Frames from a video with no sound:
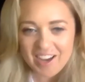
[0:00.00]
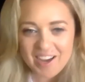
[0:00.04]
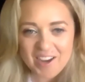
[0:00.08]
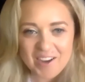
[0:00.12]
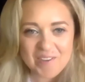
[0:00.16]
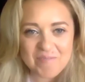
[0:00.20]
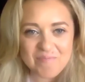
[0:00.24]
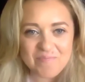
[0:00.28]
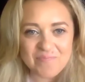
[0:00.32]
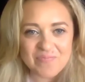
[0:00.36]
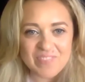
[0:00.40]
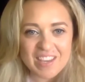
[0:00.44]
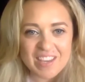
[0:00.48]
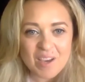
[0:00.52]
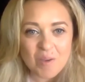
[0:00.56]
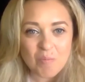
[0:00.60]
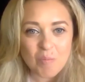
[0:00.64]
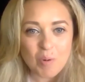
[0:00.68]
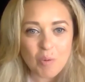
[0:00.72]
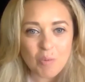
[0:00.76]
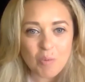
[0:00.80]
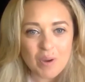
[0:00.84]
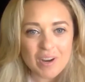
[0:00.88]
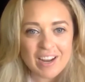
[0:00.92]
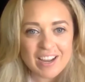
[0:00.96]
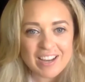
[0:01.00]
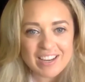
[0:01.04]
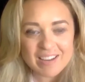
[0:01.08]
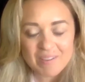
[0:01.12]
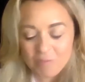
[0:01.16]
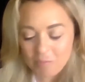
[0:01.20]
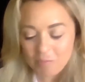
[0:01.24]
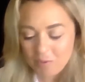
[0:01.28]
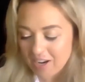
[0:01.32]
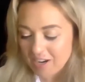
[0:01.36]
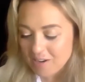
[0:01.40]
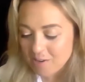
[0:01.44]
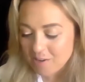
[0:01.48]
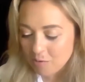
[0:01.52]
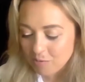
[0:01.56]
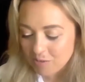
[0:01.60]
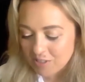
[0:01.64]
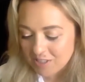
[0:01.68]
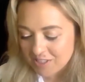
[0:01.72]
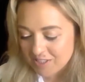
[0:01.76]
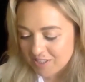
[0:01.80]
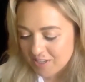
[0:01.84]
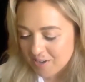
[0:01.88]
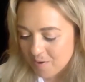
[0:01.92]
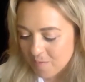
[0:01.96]
But what I
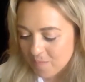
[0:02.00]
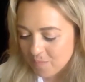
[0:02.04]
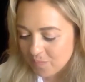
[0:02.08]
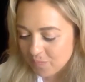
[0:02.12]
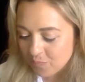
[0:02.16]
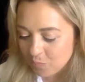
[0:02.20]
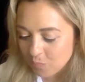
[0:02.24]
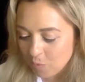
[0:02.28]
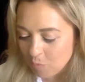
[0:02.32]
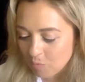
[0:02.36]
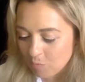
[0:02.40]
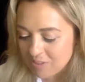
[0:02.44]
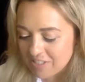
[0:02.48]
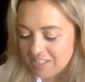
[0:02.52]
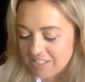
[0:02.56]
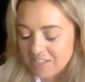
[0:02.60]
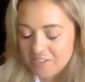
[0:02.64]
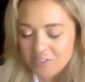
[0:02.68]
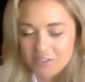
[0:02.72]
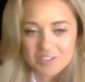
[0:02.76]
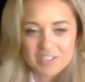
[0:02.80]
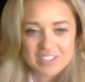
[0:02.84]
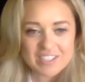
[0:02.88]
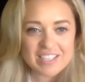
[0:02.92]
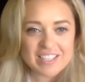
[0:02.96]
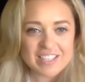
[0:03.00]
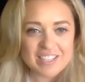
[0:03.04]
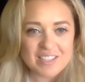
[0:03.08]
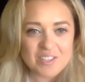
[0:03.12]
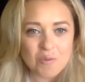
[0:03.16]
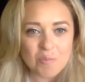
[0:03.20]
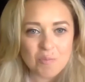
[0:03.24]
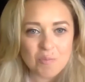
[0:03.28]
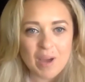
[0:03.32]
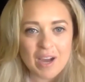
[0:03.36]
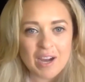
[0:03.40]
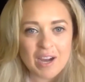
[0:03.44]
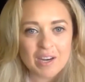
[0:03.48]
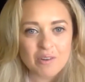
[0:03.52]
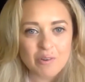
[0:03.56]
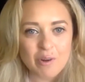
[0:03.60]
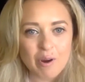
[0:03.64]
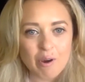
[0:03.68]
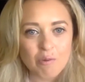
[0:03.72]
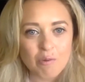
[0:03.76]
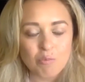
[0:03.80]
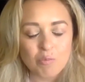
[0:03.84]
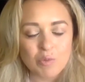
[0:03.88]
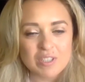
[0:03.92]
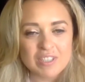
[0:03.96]
noticed, what was interesting in your
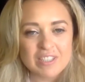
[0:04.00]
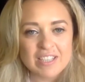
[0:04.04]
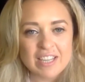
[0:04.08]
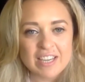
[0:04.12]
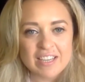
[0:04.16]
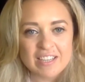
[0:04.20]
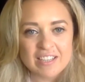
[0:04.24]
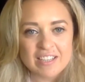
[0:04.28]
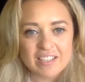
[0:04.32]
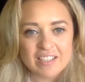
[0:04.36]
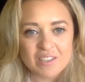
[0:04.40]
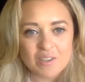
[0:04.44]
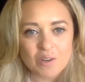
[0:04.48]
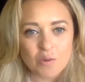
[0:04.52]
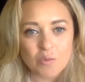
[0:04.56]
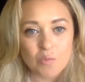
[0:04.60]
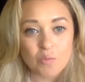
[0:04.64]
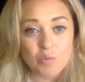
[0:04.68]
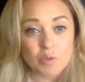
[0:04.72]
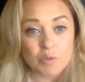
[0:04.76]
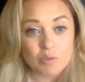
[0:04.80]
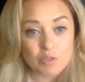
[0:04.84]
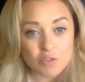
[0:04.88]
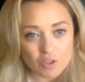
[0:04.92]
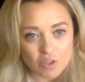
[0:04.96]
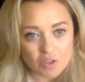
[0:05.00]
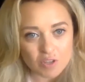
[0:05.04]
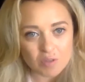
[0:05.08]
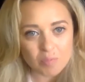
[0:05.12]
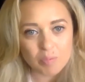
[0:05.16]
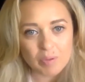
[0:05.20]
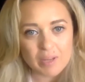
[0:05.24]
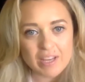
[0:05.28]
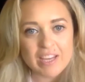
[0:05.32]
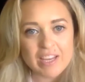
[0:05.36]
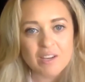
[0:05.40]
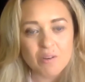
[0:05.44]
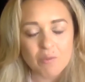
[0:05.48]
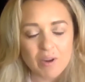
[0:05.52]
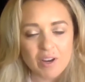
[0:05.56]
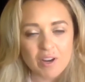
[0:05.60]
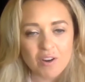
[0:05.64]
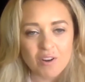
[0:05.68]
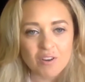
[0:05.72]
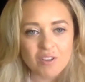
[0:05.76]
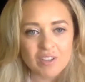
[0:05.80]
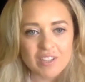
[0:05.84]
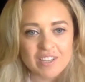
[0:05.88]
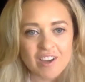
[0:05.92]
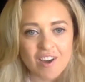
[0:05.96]
background was that you started playing quite
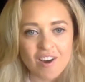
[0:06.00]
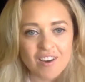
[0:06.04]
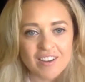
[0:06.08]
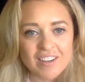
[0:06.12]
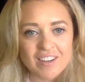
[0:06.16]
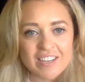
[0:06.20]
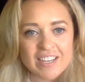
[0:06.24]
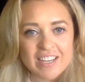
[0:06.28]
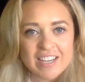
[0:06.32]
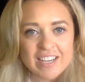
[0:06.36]
early on,